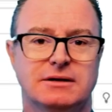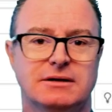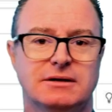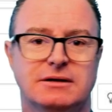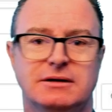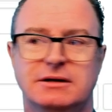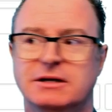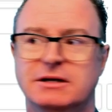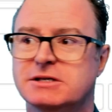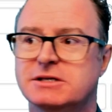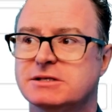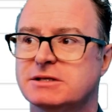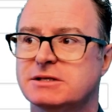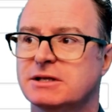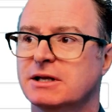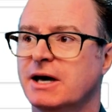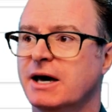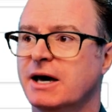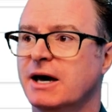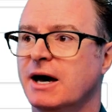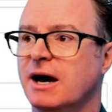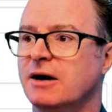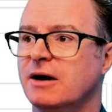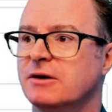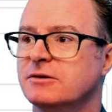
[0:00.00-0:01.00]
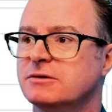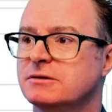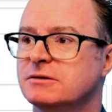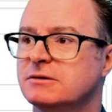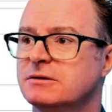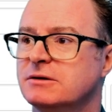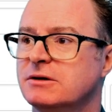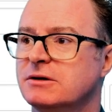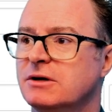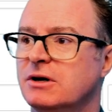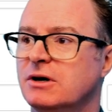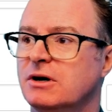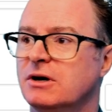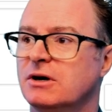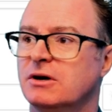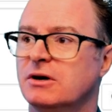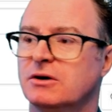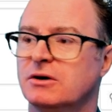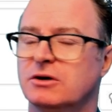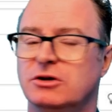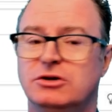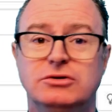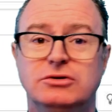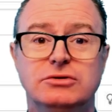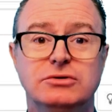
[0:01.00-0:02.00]
list layout?
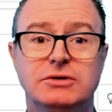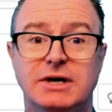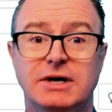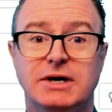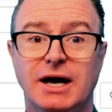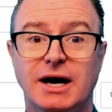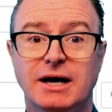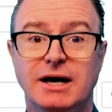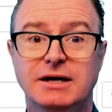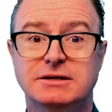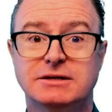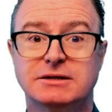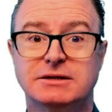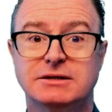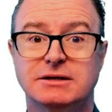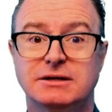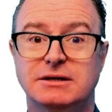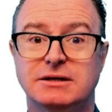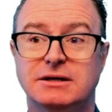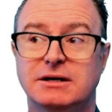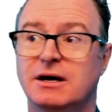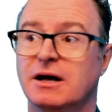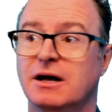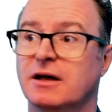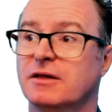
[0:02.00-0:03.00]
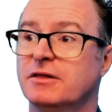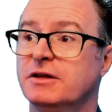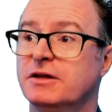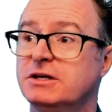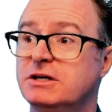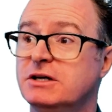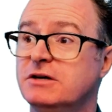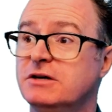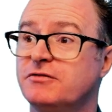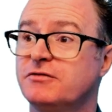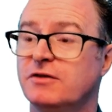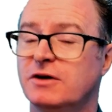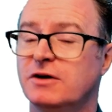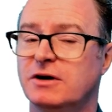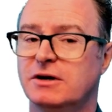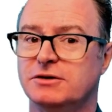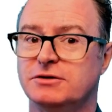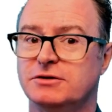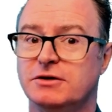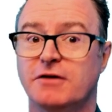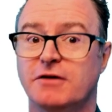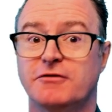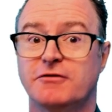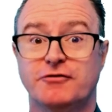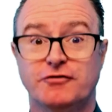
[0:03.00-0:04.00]
You get the default
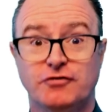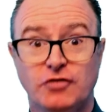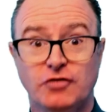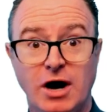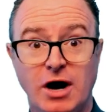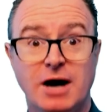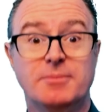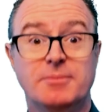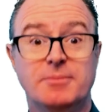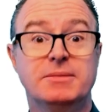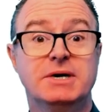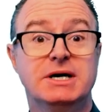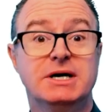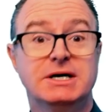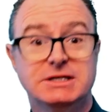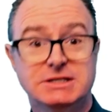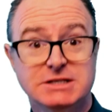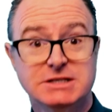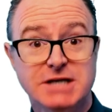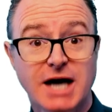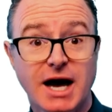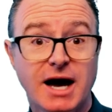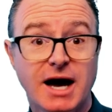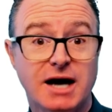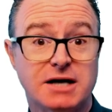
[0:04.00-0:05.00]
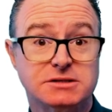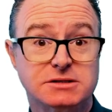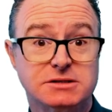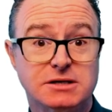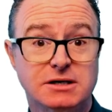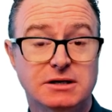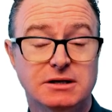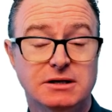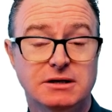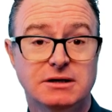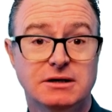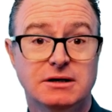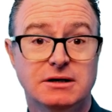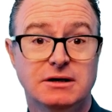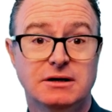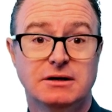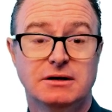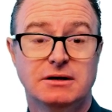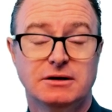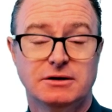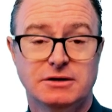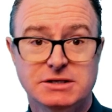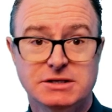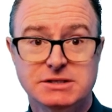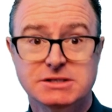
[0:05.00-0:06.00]
from task.
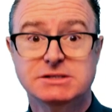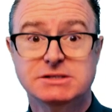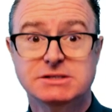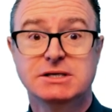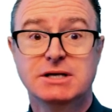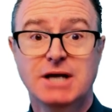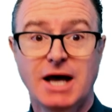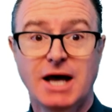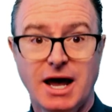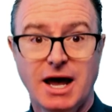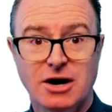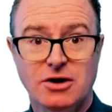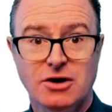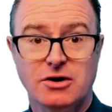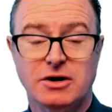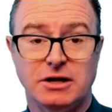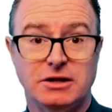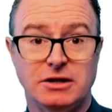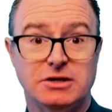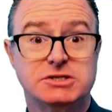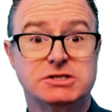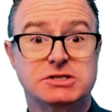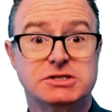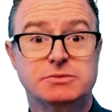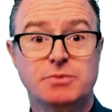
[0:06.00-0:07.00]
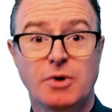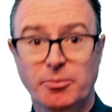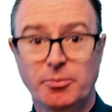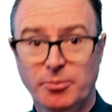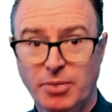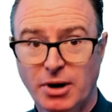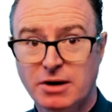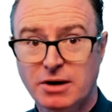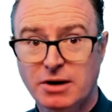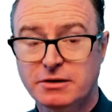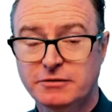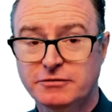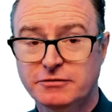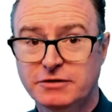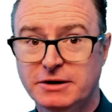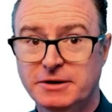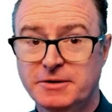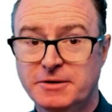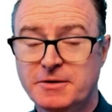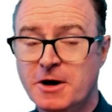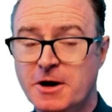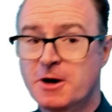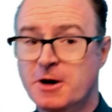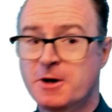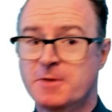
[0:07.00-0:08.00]
This is inherited. This is all part of the
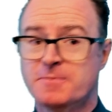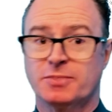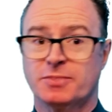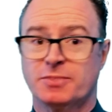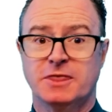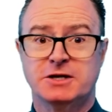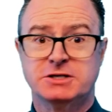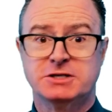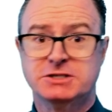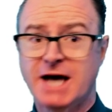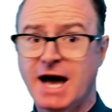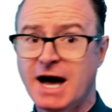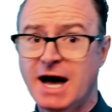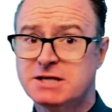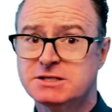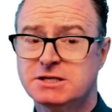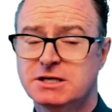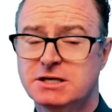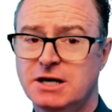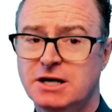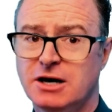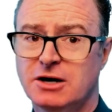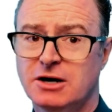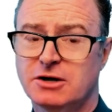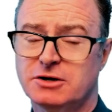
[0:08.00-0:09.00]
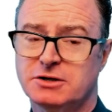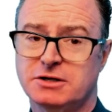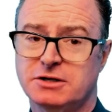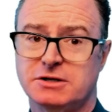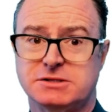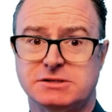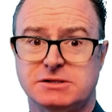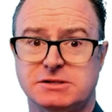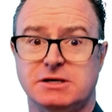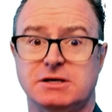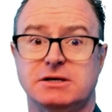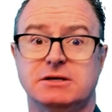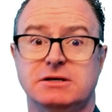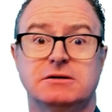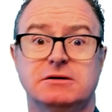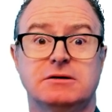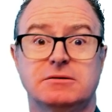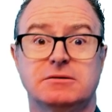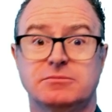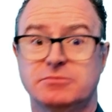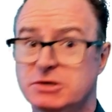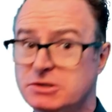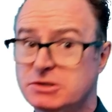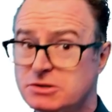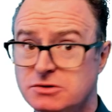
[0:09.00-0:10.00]
task inheritance thing. You
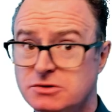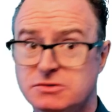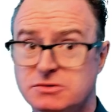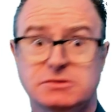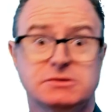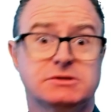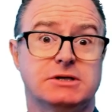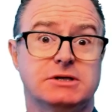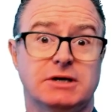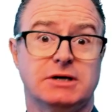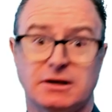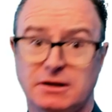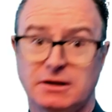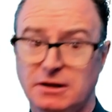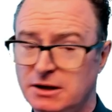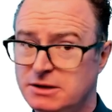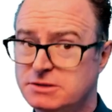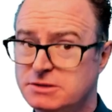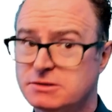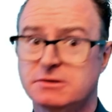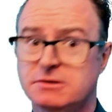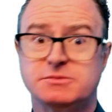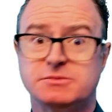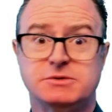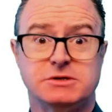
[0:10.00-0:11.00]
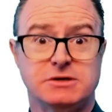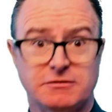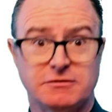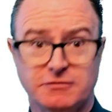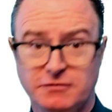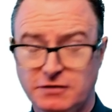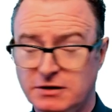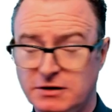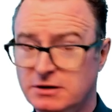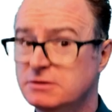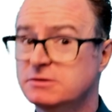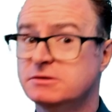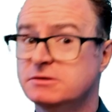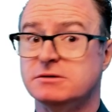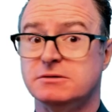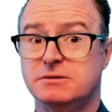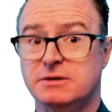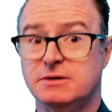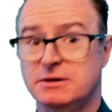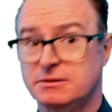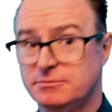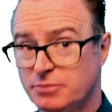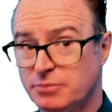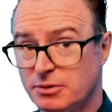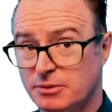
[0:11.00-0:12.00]
get business rules, you get client scripts, you get fields, you
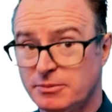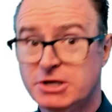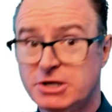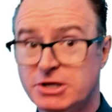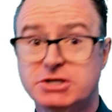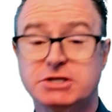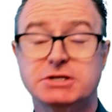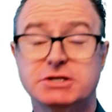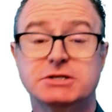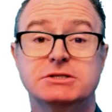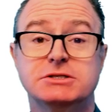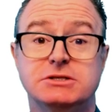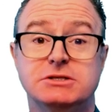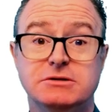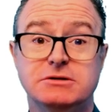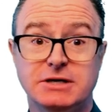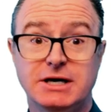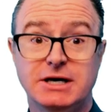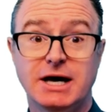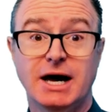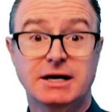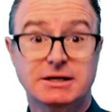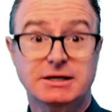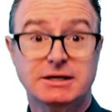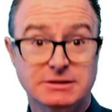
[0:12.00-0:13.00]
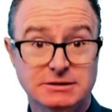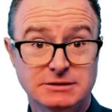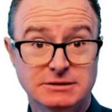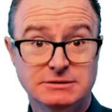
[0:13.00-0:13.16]
get permissions, you get